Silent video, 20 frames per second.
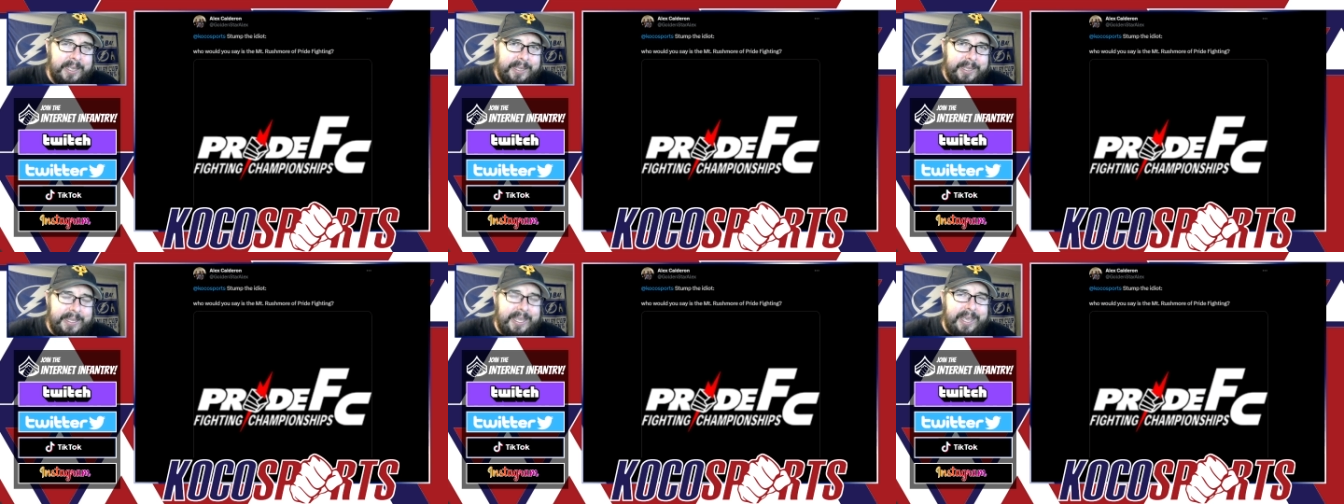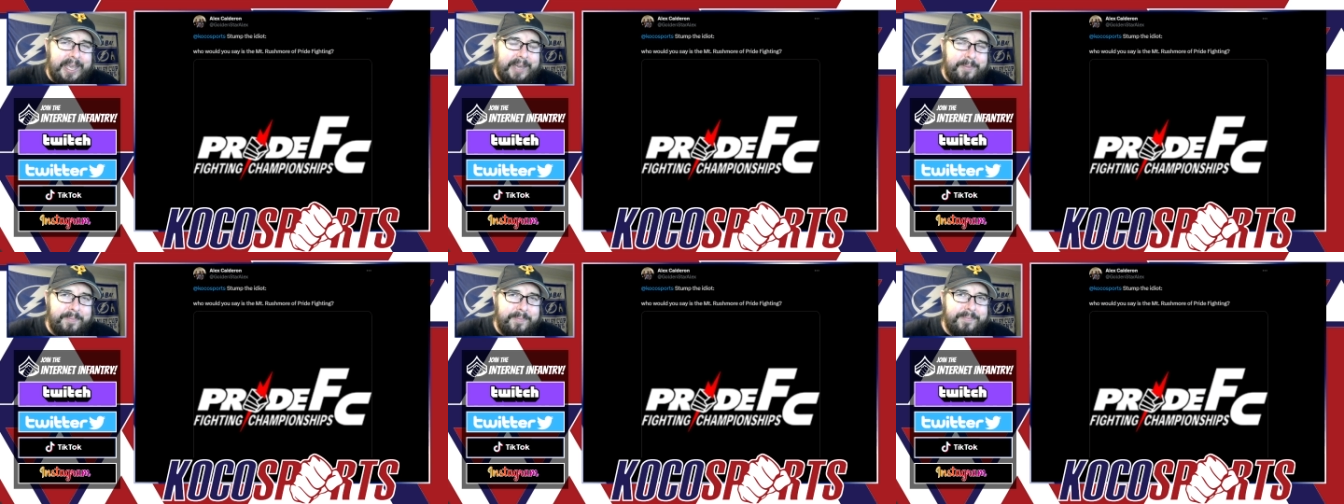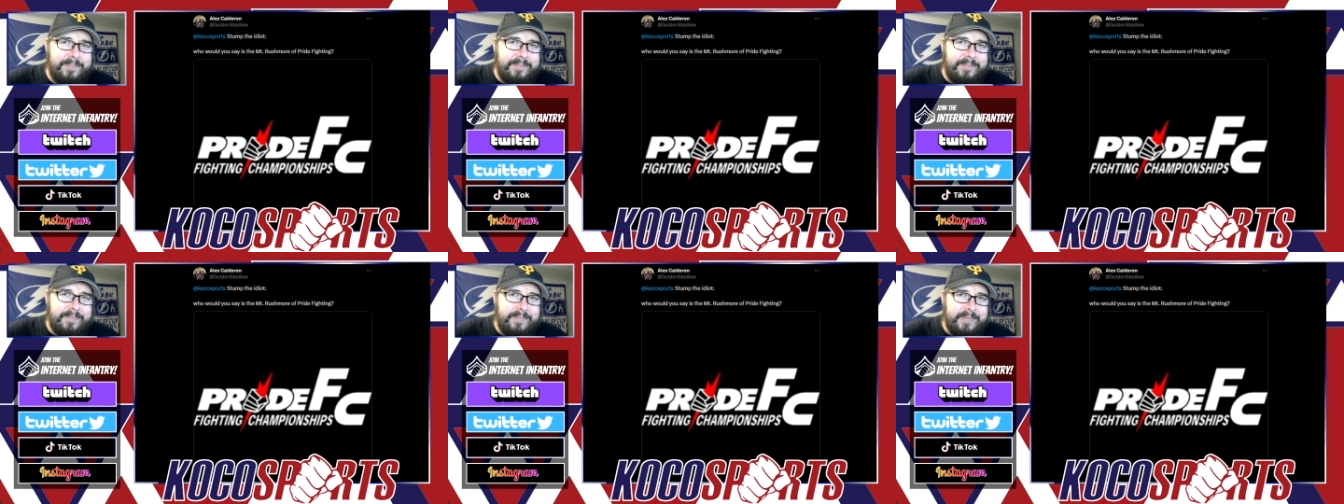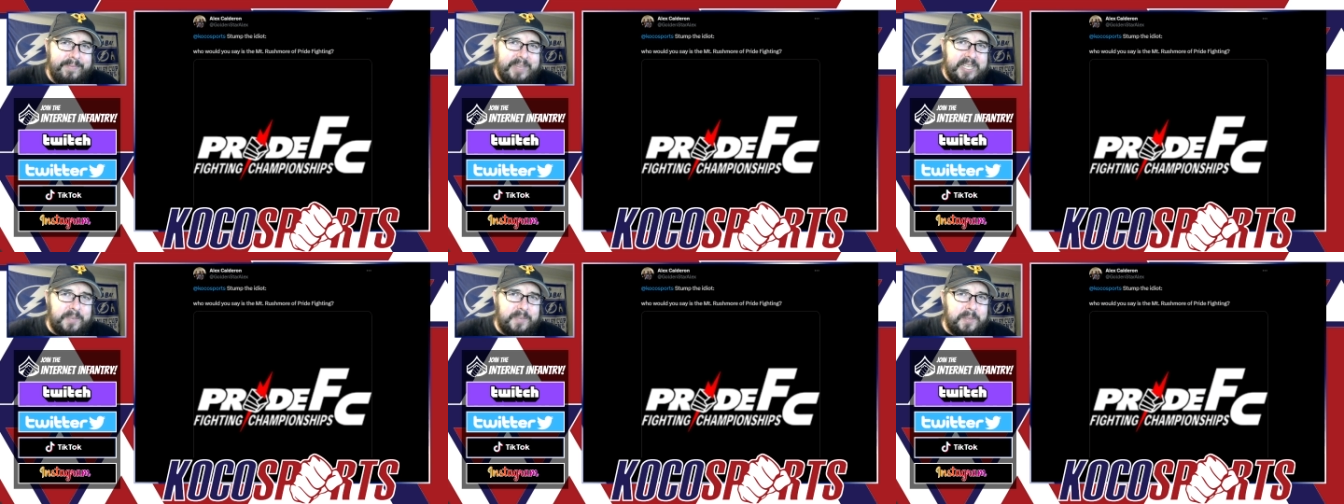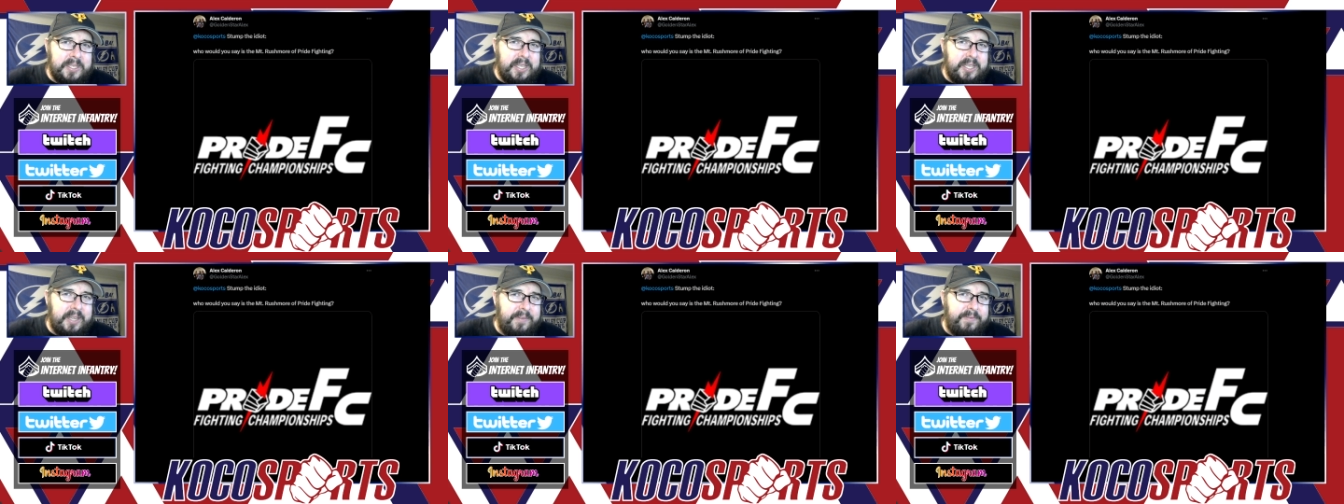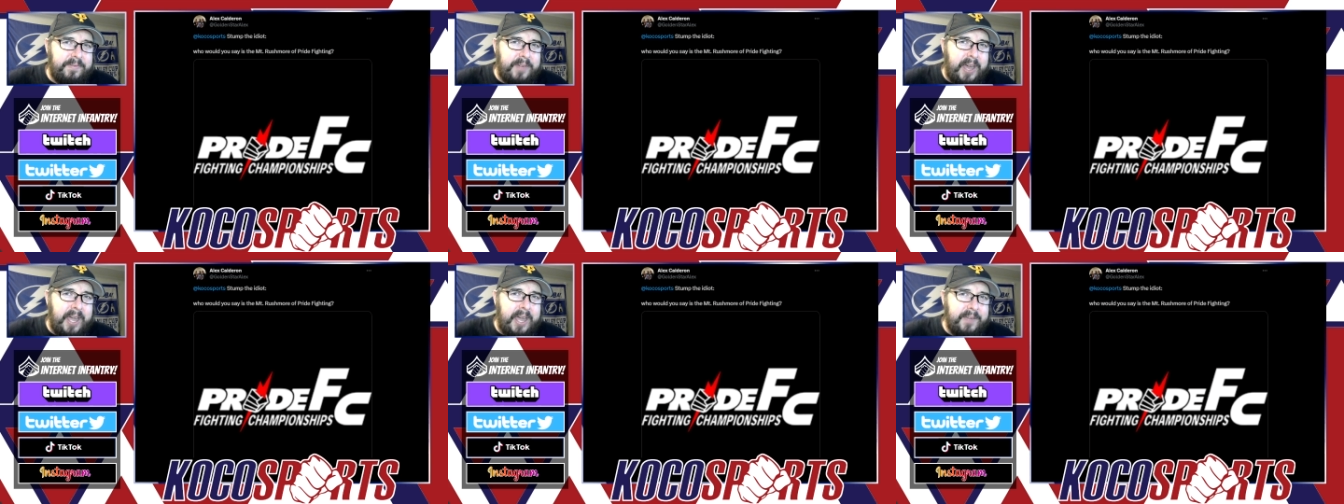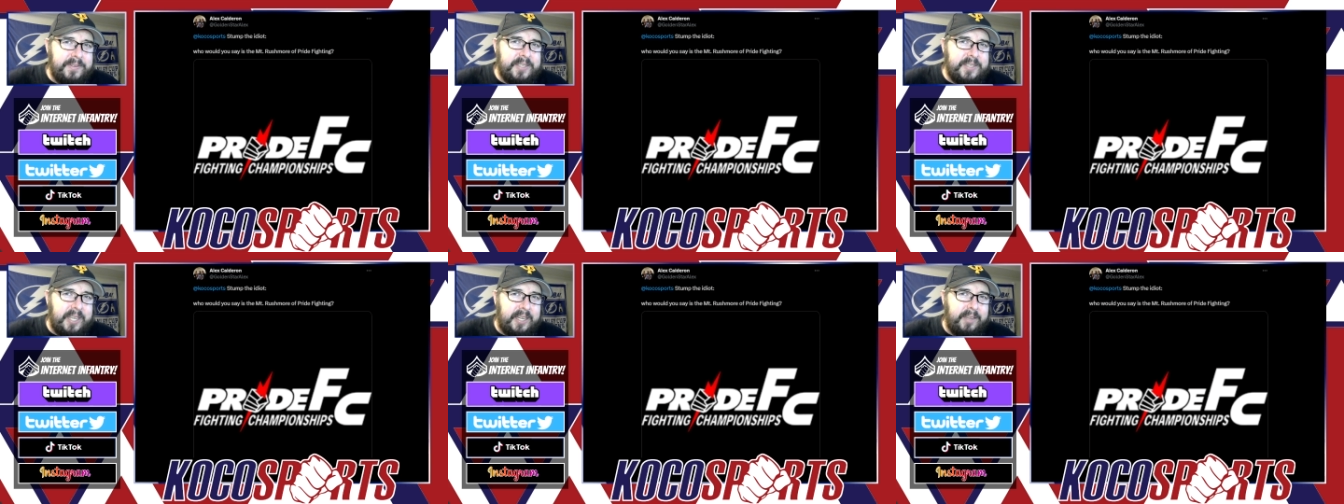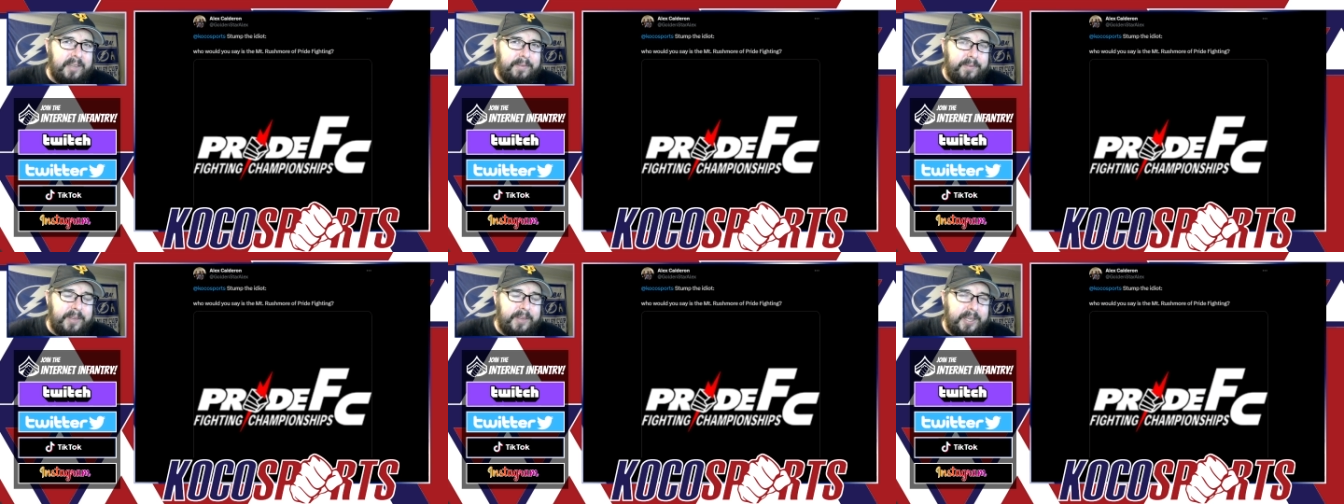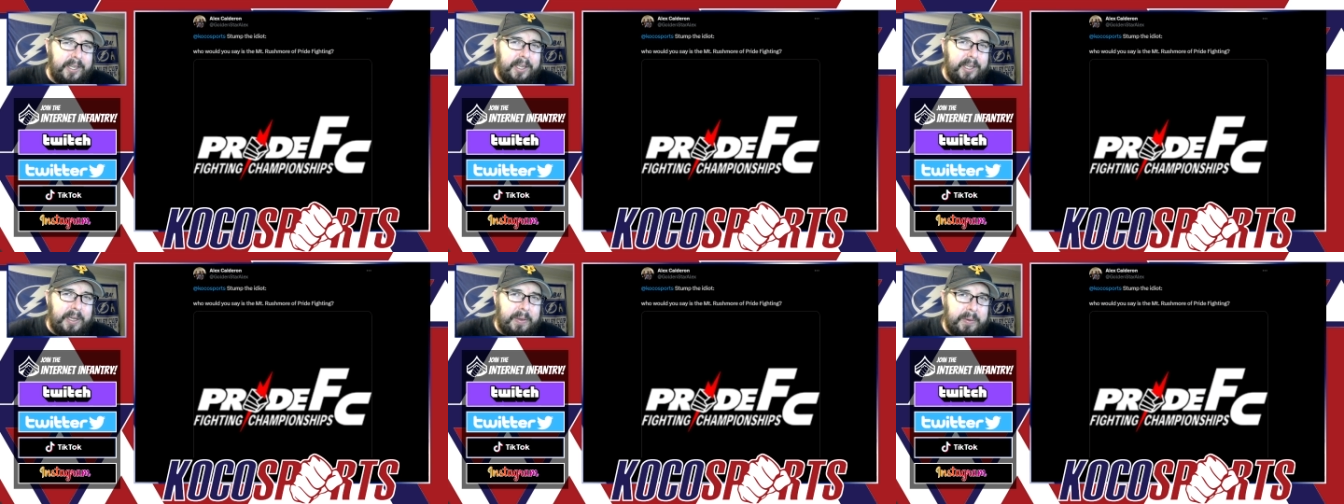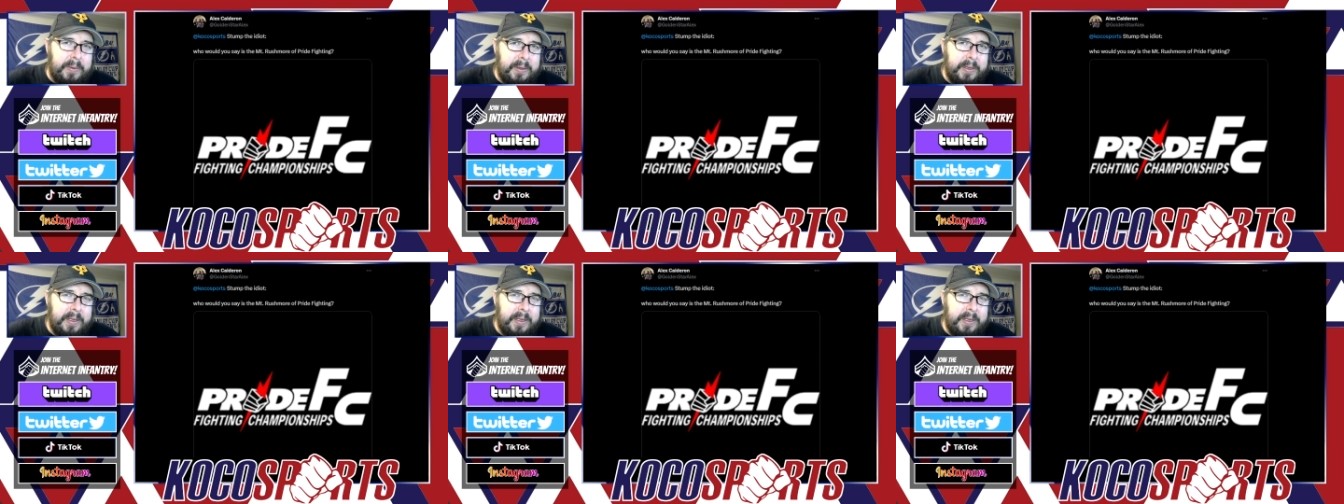Yeah, this was a 5-second video,